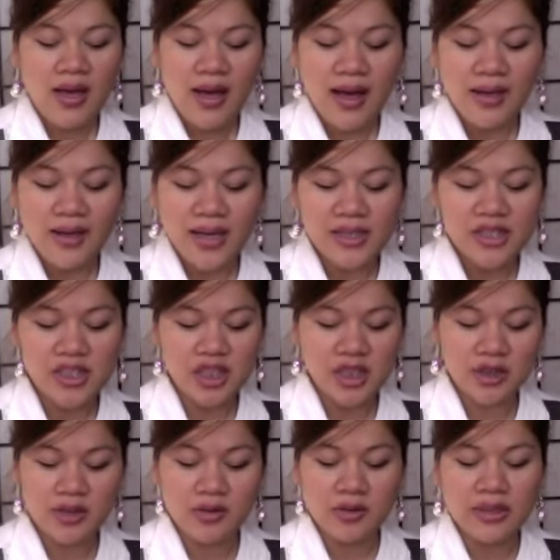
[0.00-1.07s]
I got
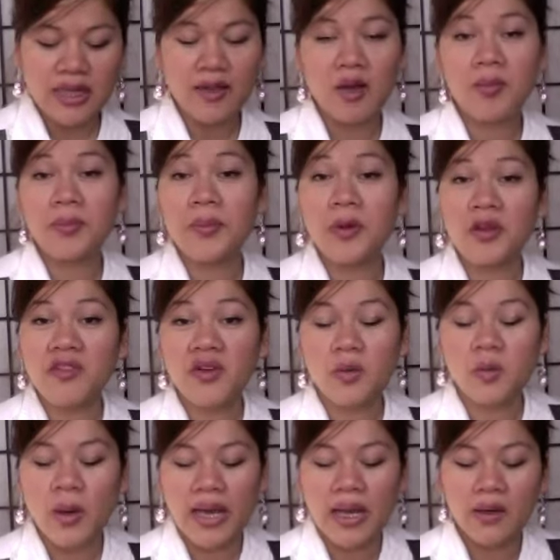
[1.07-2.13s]
two. Now they're both from
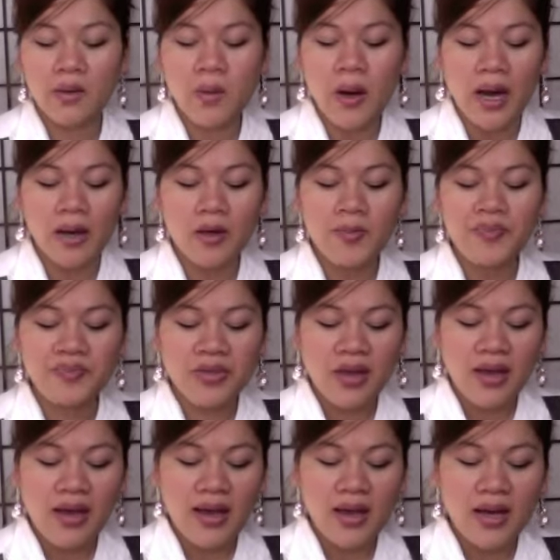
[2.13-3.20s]
Wet n Wild.
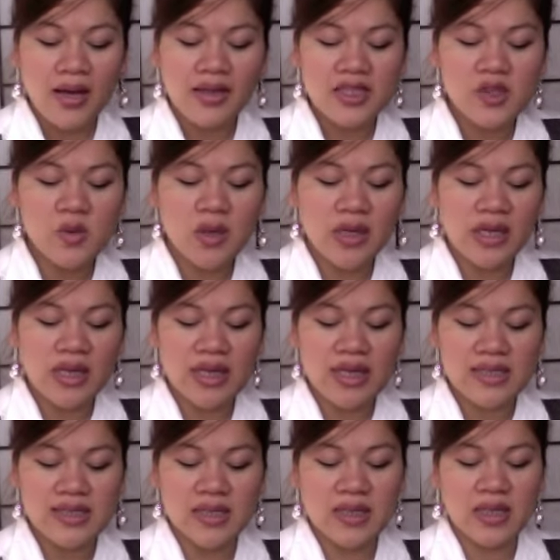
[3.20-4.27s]
Uh, this one
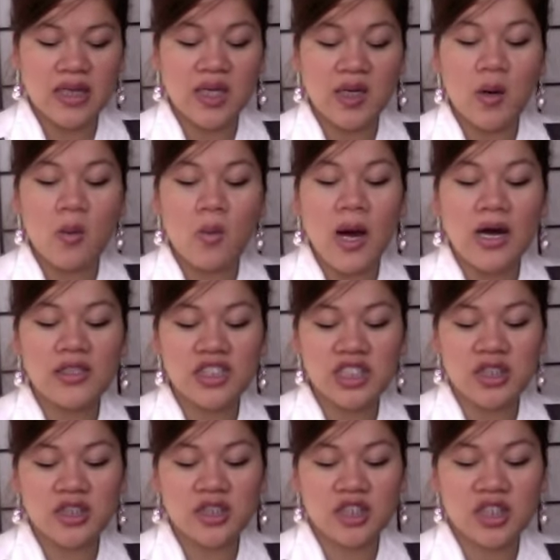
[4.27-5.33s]
is the Wild
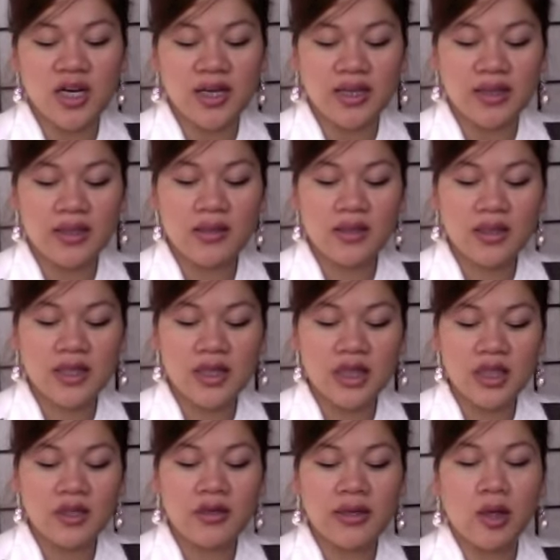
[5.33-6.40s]
Shine
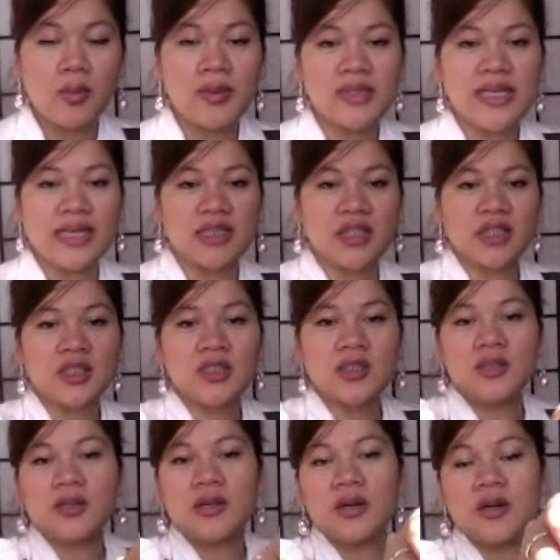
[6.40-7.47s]
Clear Nail Protector.
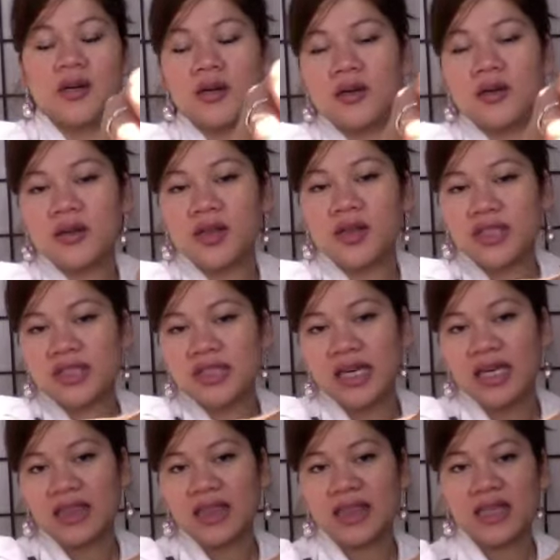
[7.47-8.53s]
Looks
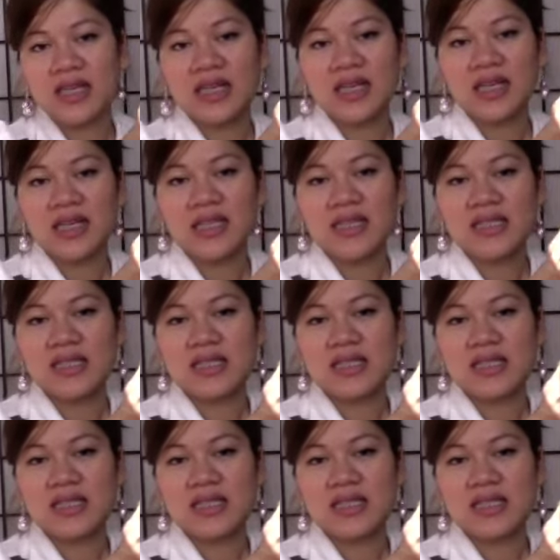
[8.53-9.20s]
like this.